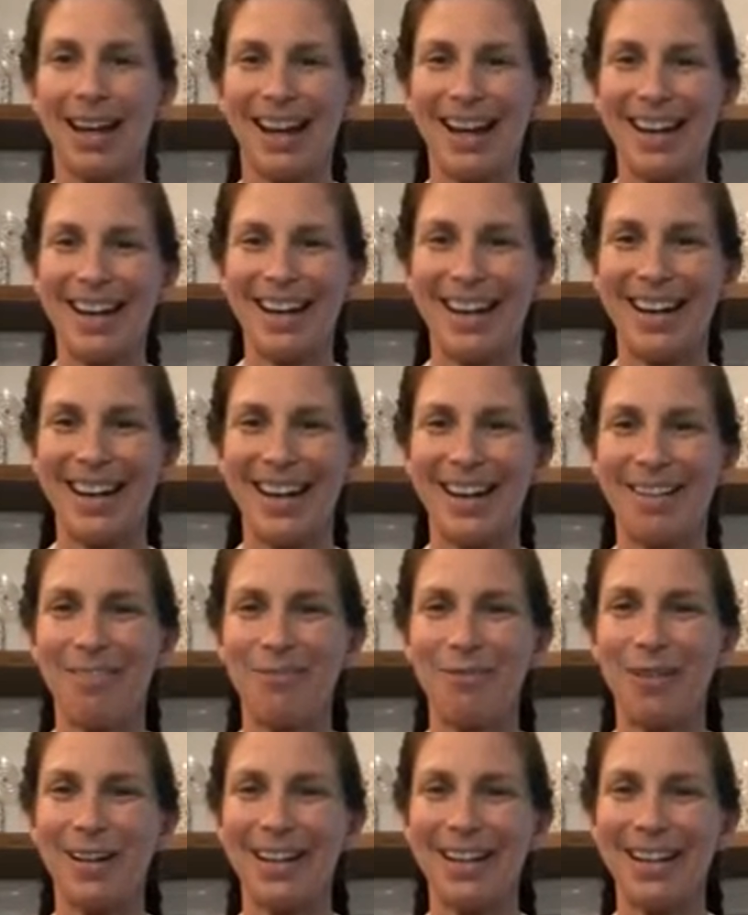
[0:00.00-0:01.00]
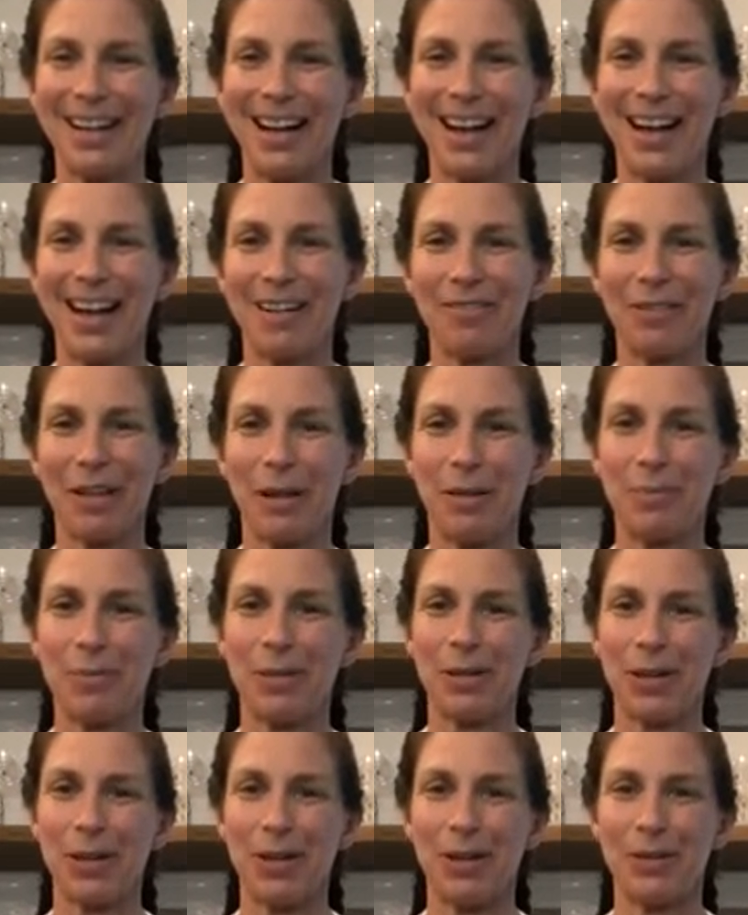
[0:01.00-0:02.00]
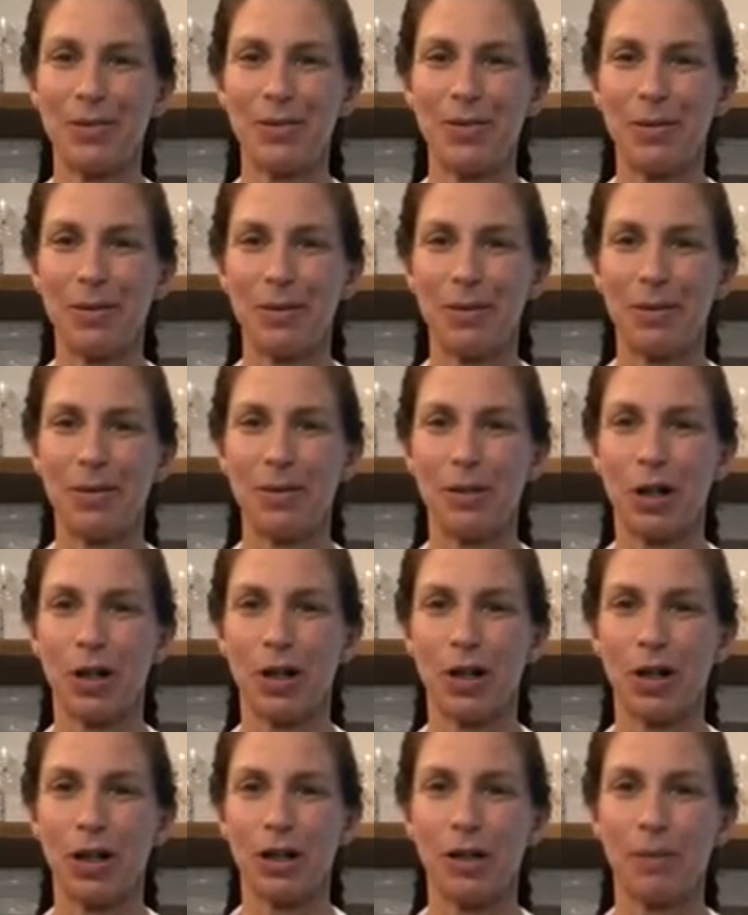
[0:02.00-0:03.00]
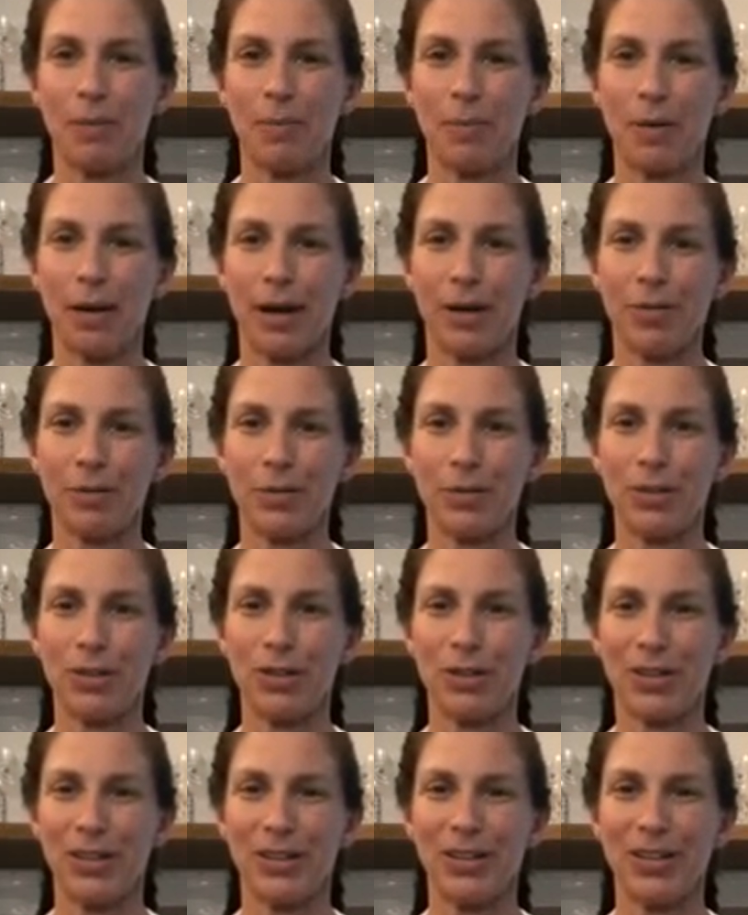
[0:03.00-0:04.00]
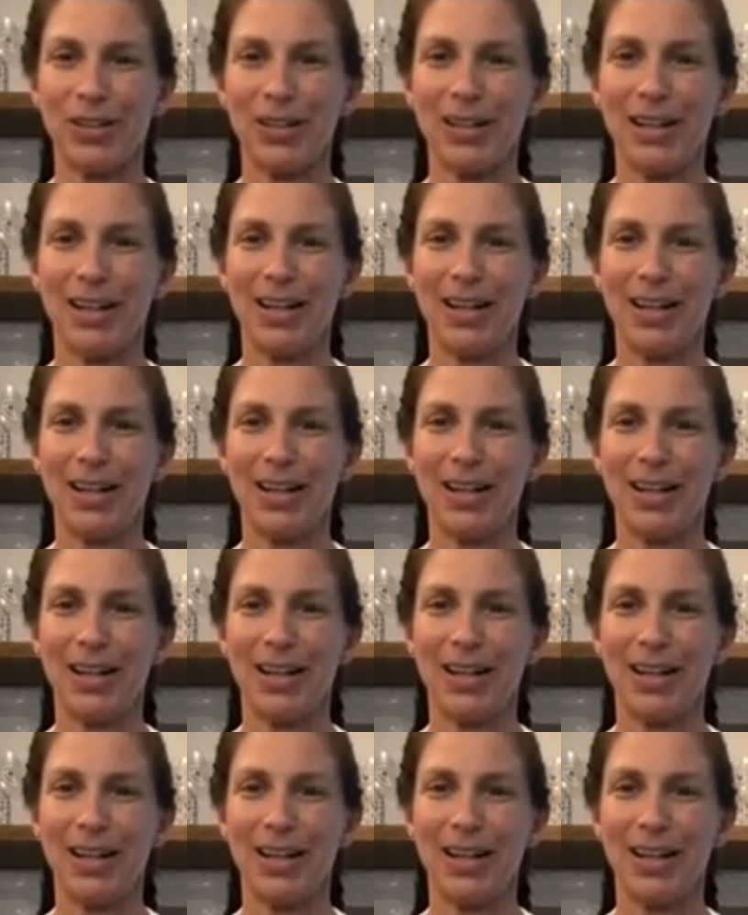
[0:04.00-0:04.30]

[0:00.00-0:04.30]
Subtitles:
I have 1.5 cups of dark brown sugar.